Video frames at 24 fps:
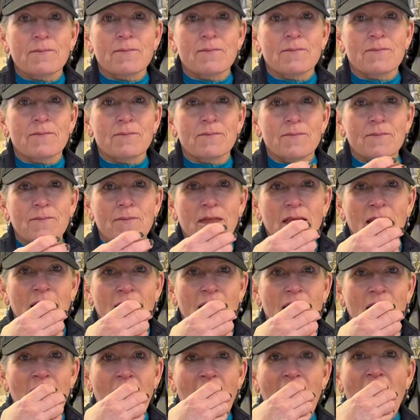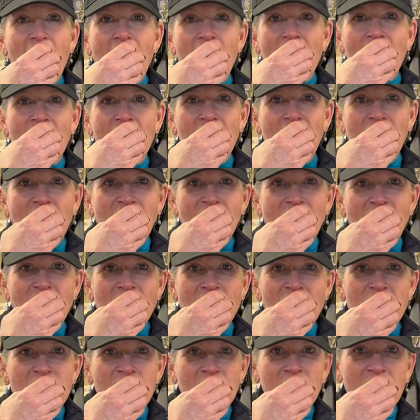trying to finish you off. Mm.
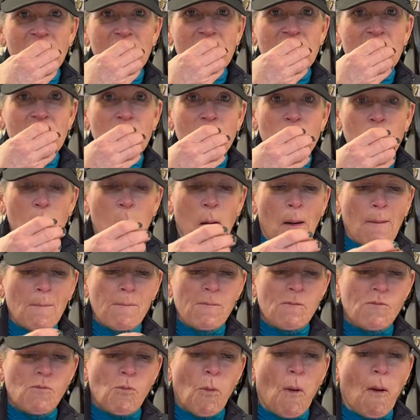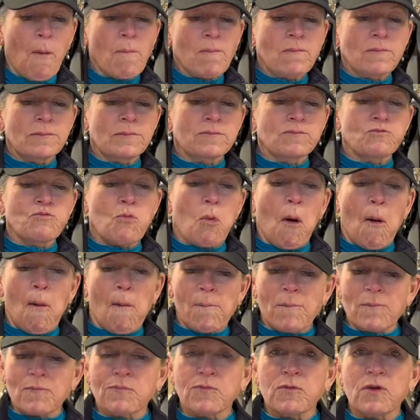It's a, it's it's a
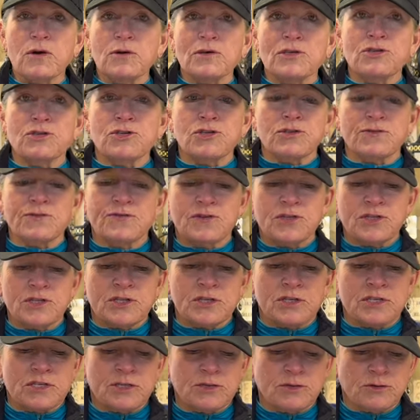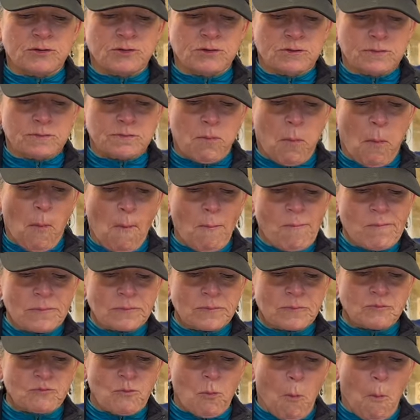ketogenic take.
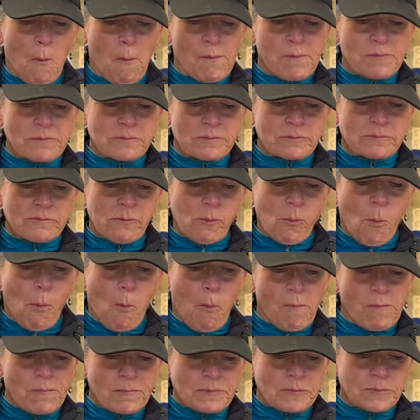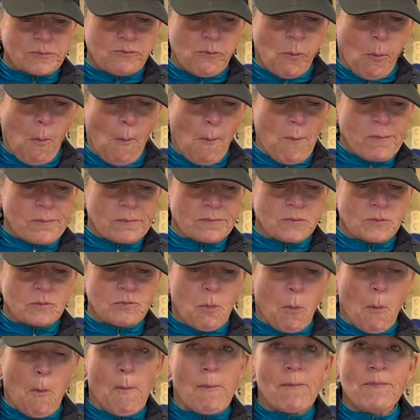Yeah, it should have been a bit harder. I didn't bake them for
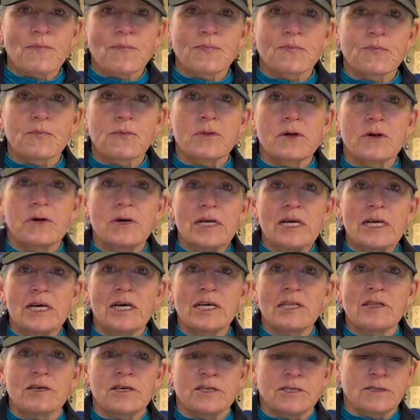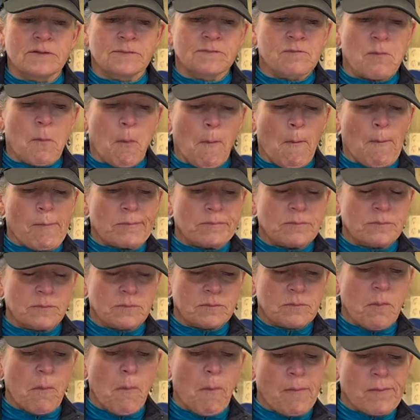long enough, but you know, that. do you?
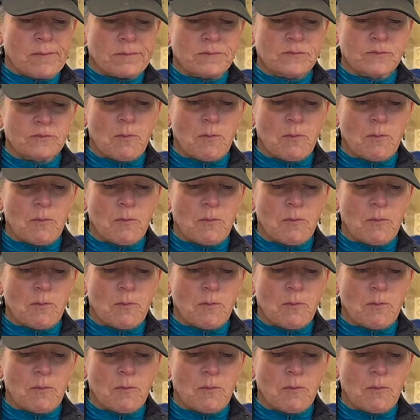Mm.